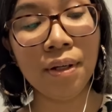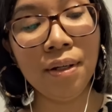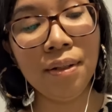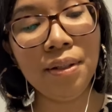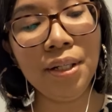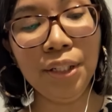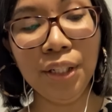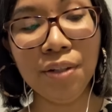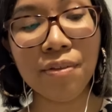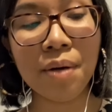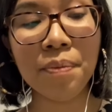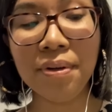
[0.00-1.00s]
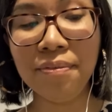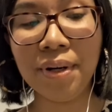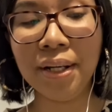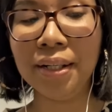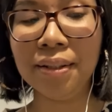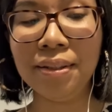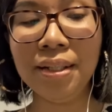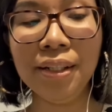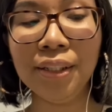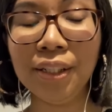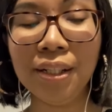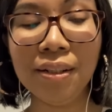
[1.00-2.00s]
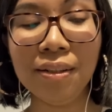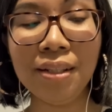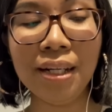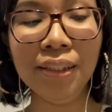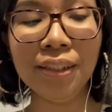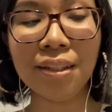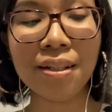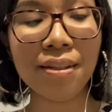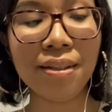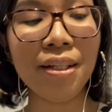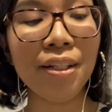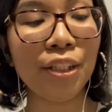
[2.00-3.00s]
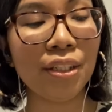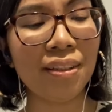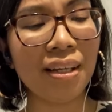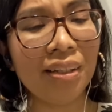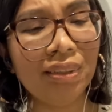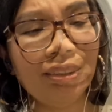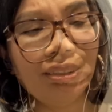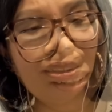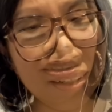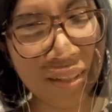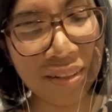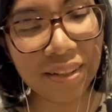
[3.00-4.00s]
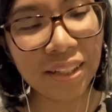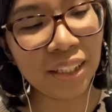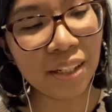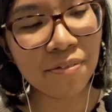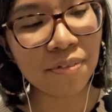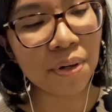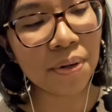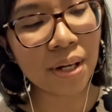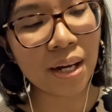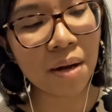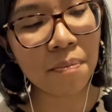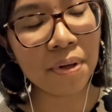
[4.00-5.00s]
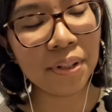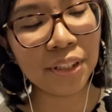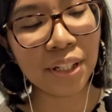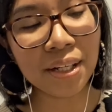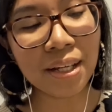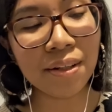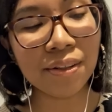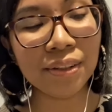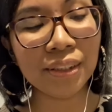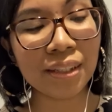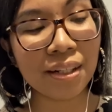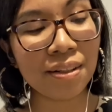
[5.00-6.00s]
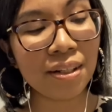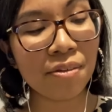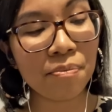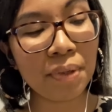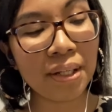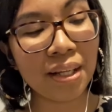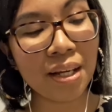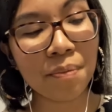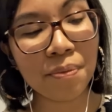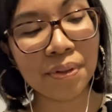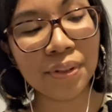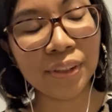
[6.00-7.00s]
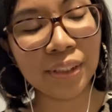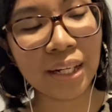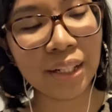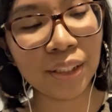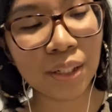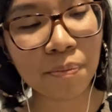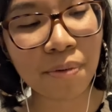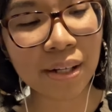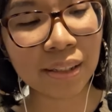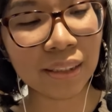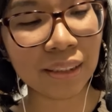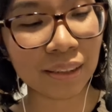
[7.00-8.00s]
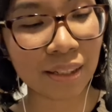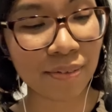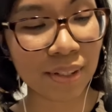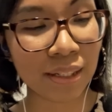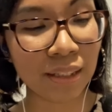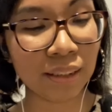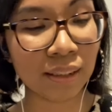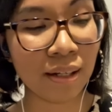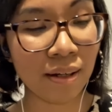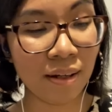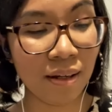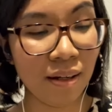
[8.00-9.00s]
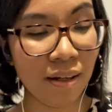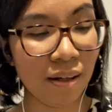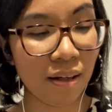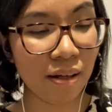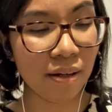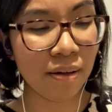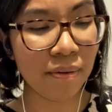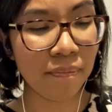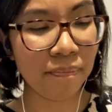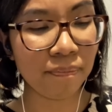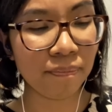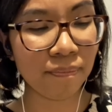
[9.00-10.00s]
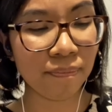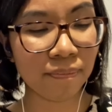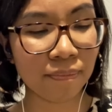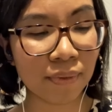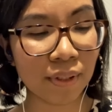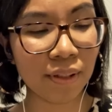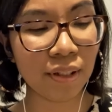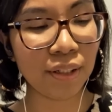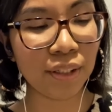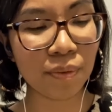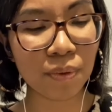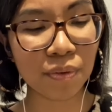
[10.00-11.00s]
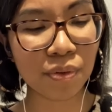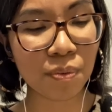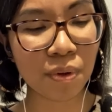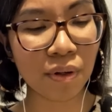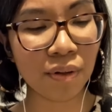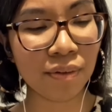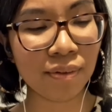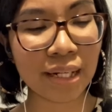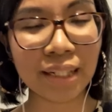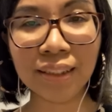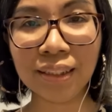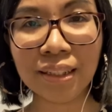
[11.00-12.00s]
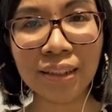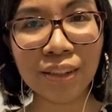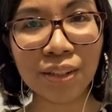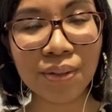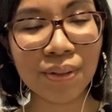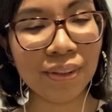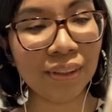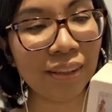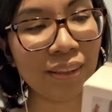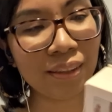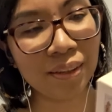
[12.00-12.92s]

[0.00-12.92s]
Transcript: teaching grammar via teach, test, teaching vocab, checking understanding of meaning, pronunciation, practice activities, teaching one-to-one, testing students.